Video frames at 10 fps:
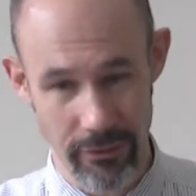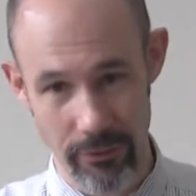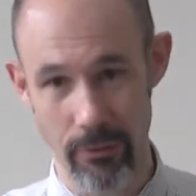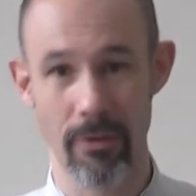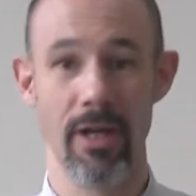
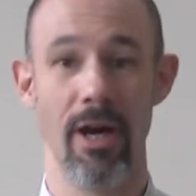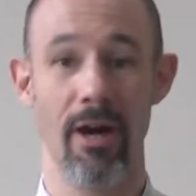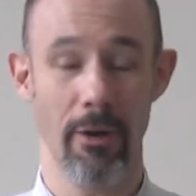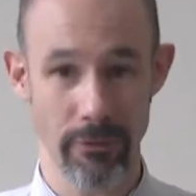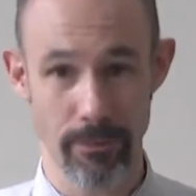to
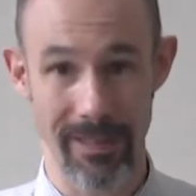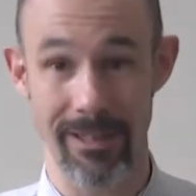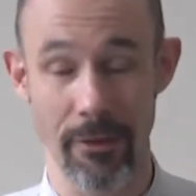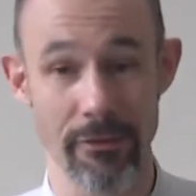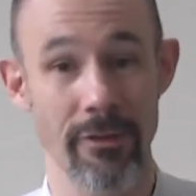a
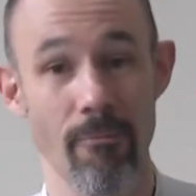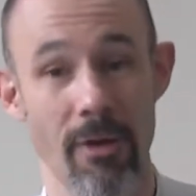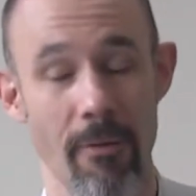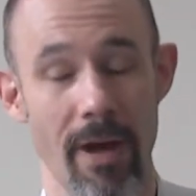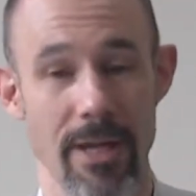hospital or
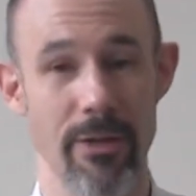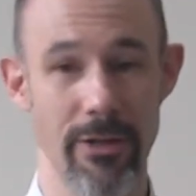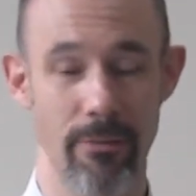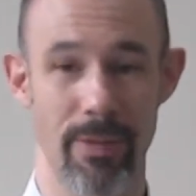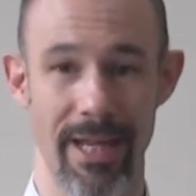somewhere where you
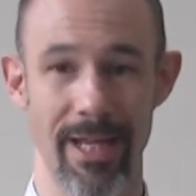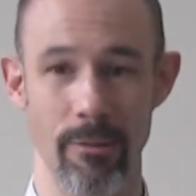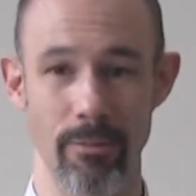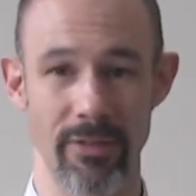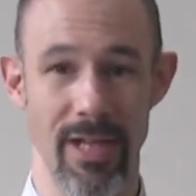could be
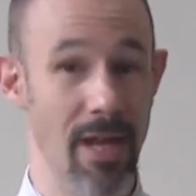helped